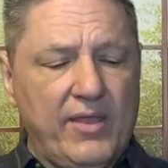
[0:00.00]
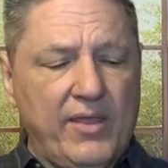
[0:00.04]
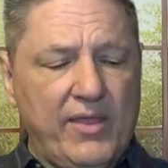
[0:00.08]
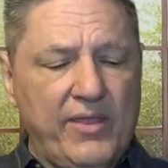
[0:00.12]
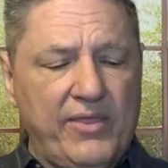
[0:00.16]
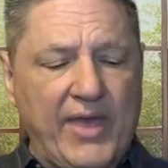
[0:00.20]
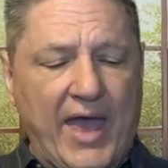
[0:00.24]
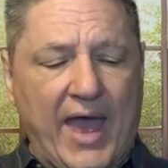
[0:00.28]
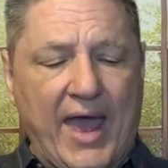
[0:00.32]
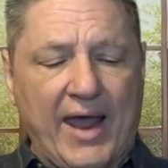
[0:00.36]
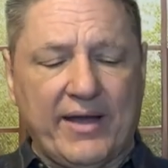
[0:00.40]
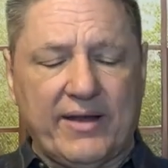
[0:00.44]

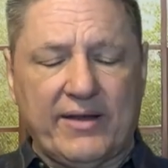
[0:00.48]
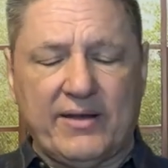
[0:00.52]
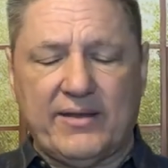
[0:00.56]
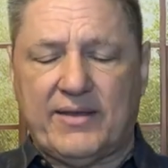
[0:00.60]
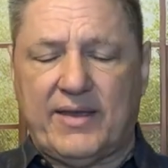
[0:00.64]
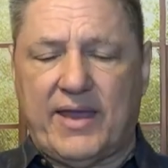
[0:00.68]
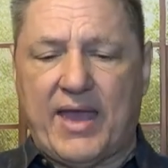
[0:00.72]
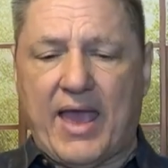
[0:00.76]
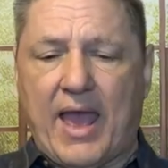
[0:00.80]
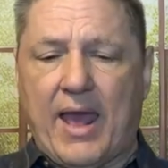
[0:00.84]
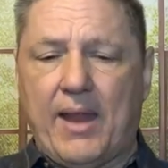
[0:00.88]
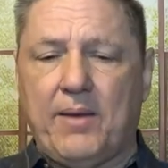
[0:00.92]
that
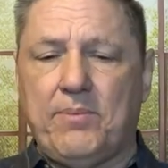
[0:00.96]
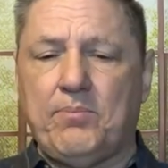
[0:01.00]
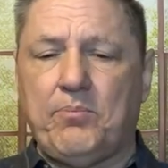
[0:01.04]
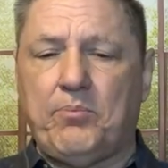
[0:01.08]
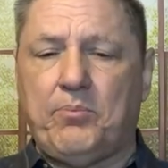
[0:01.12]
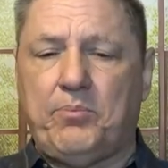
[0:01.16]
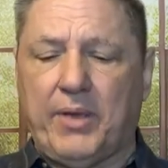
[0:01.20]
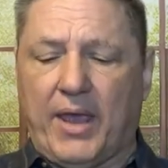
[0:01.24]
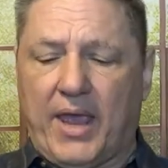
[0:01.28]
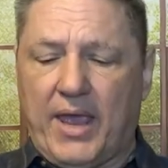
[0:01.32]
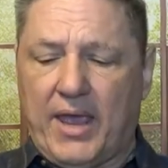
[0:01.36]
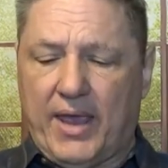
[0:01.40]

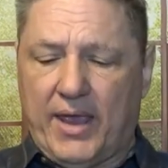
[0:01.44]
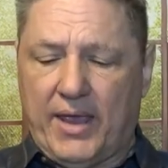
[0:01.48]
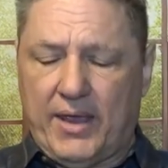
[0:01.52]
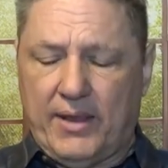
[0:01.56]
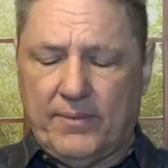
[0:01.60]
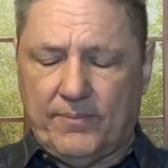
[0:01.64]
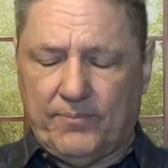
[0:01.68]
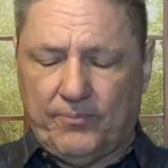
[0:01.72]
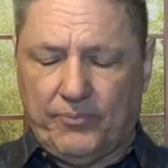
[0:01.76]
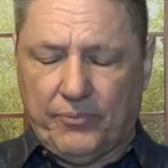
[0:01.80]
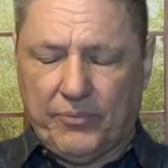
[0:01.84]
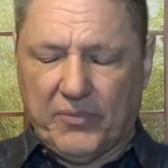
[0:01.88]
can be
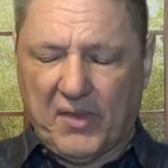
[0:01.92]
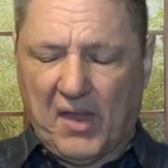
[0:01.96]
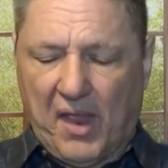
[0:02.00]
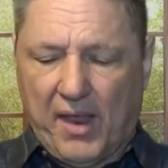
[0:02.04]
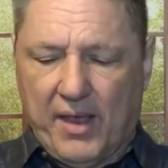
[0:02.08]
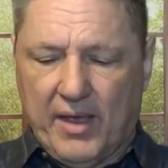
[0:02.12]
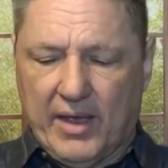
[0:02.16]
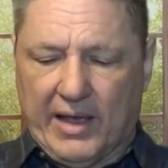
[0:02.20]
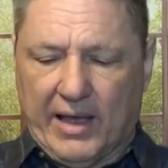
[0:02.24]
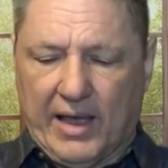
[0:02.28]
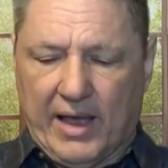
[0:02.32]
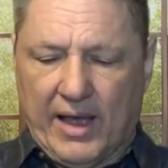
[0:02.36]

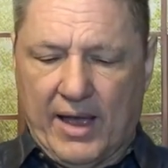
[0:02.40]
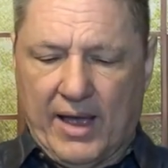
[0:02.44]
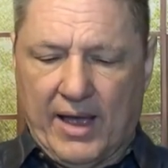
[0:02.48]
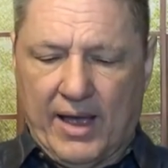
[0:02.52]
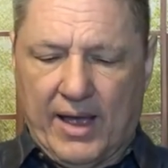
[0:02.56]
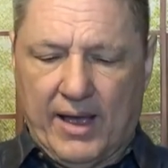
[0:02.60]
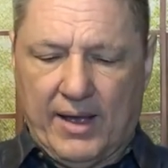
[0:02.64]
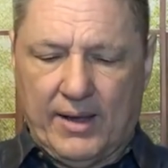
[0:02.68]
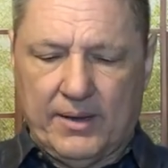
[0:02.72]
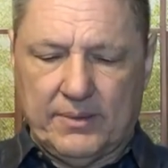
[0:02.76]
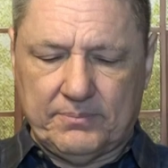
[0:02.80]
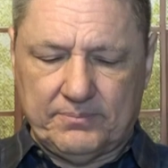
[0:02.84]

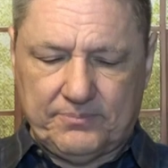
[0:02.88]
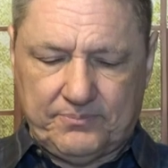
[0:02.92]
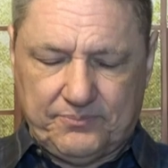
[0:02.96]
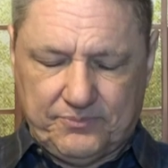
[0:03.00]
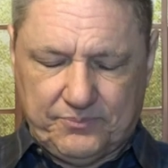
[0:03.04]
Um,